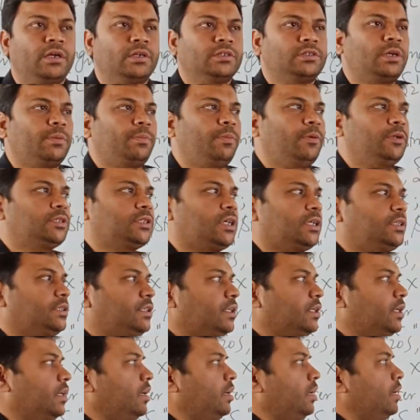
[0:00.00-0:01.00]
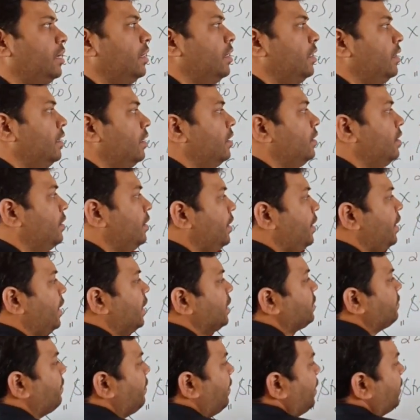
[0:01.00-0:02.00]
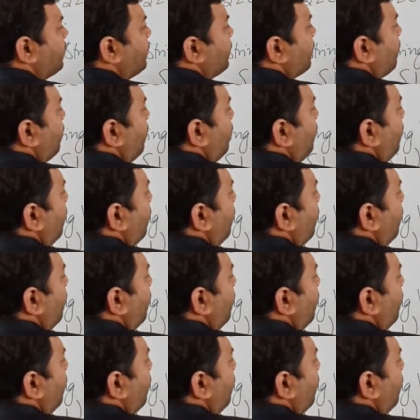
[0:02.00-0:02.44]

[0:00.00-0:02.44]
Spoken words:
Suppose consider the s1 is equal